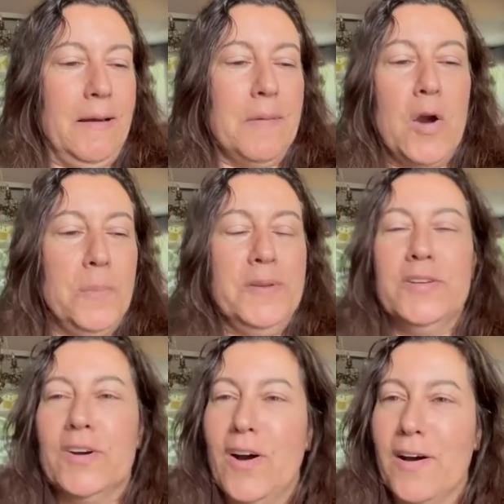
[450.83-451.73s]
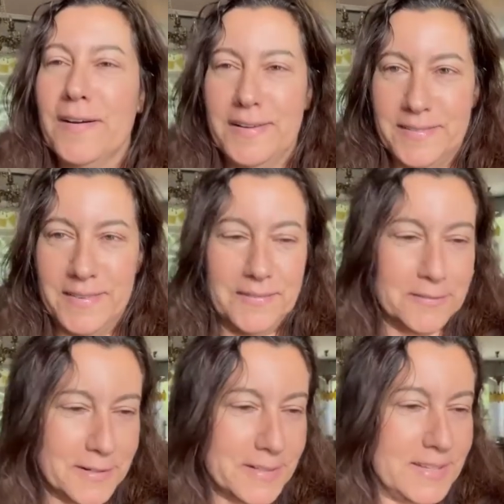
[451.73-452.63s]
open your heart and
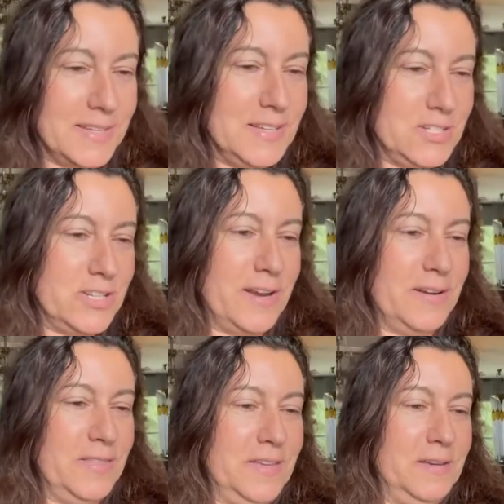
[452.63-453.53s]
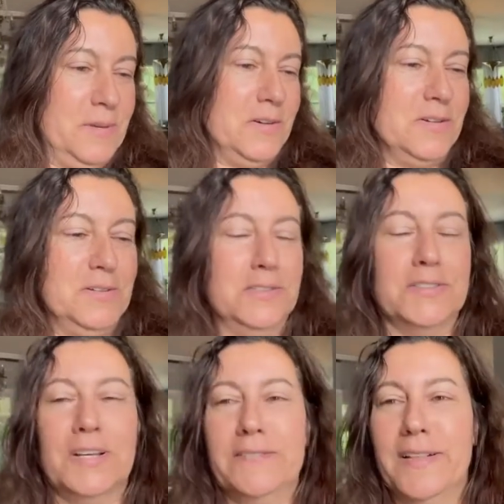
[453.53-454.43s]
really share the miracles
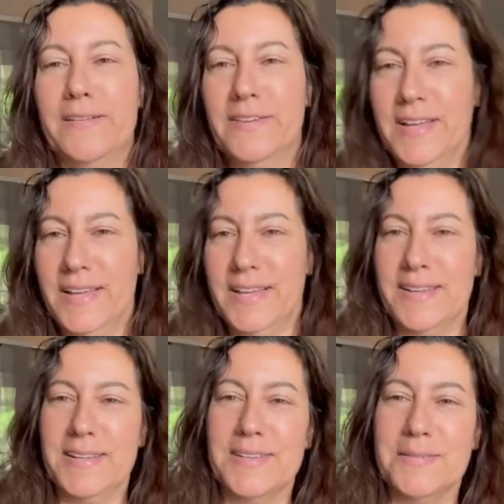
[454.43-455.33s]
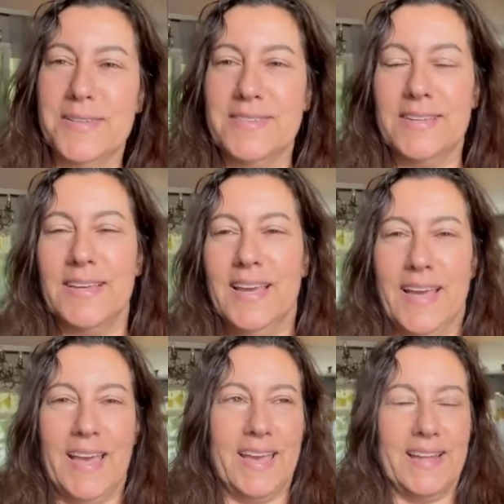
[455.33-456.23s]
of love and intimacy.
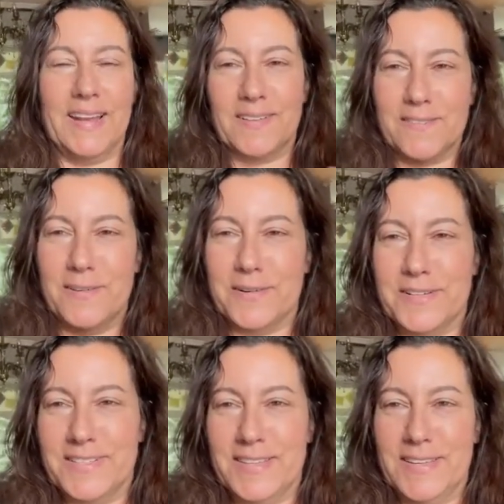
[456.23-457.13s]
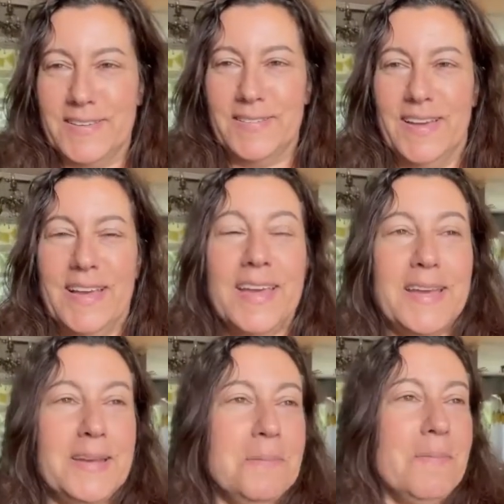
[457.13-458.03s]
And I look forward to seeing you
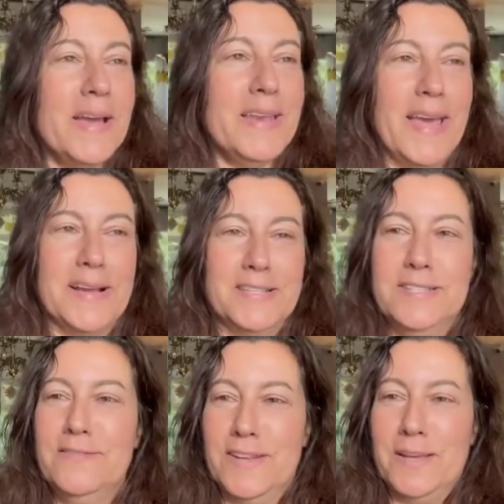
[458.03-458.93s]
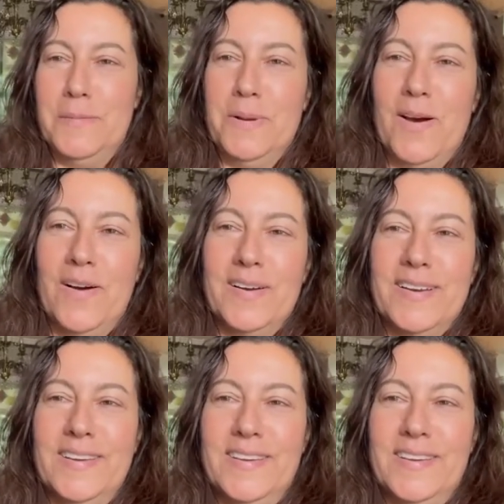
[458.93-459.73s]
in my next video blog.